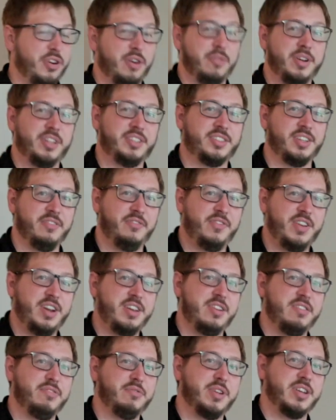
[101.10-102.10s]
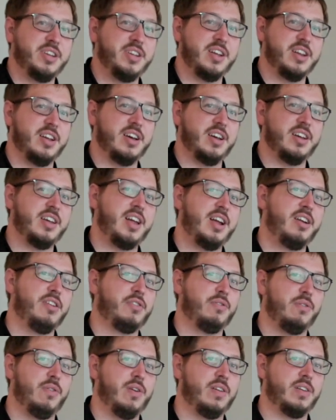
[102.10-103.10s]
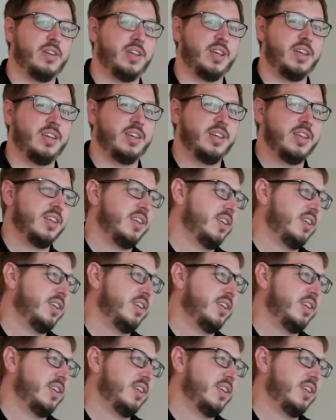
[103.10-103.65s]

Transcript: our recent video, we did an air quality